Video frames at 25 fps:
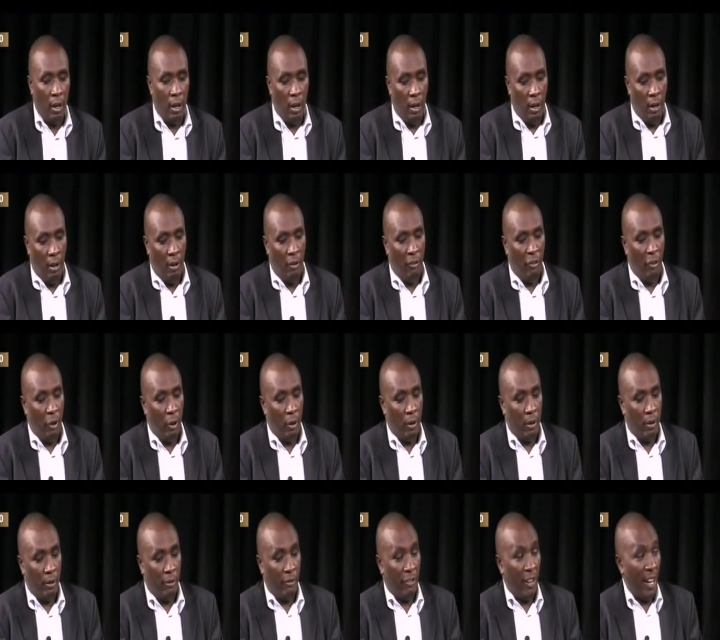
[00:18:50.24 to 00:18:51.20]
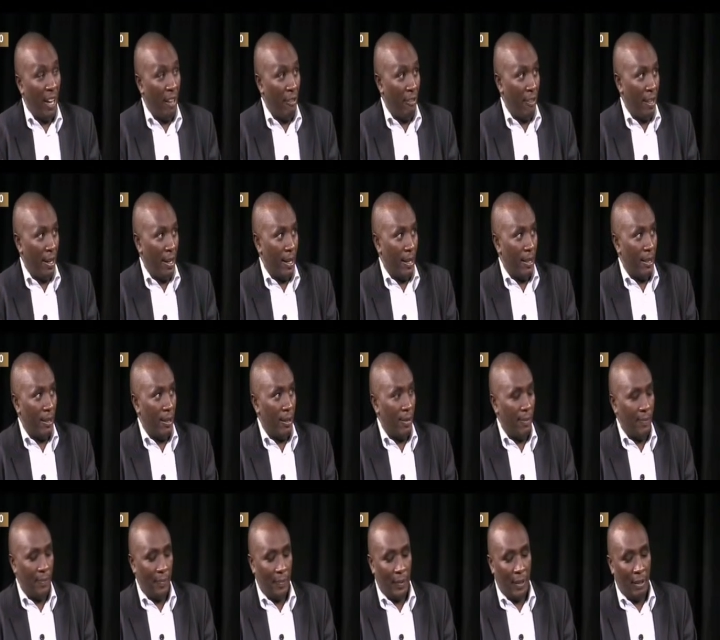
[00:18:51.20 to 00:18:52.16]
for 5 years,
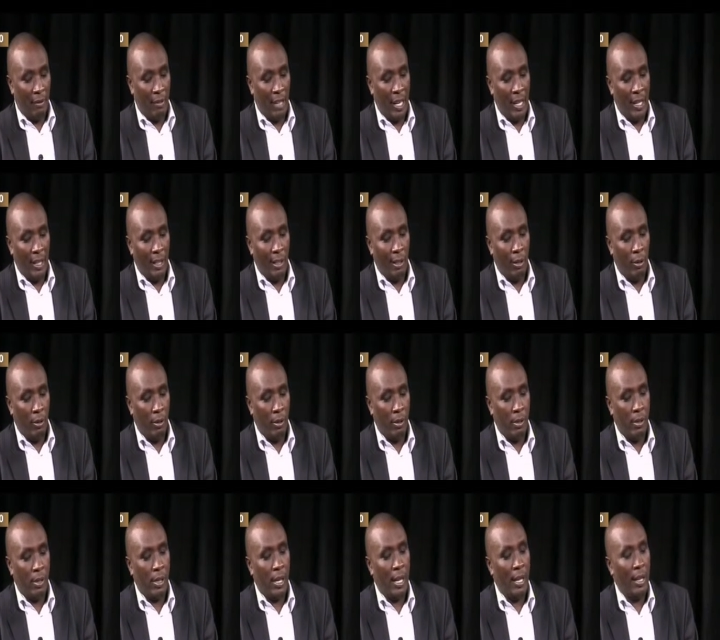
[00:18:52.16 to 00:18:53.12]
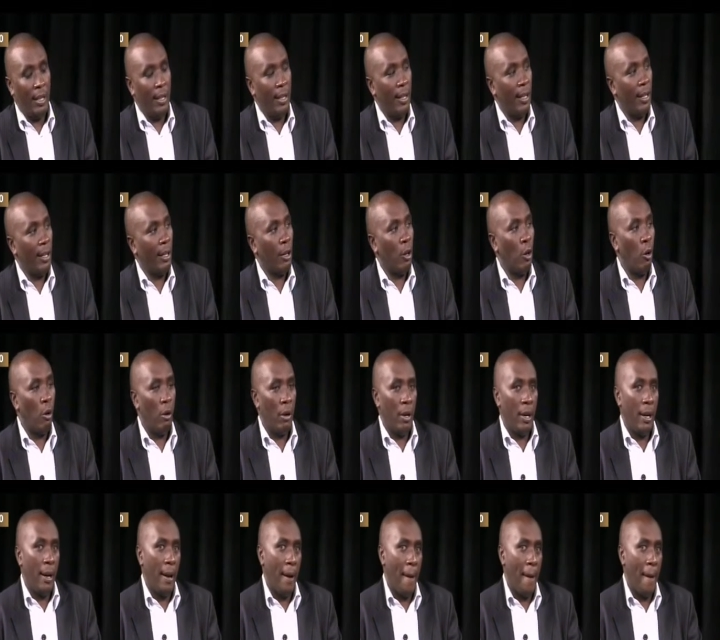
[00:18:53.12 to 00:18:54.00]
running nose and then cold.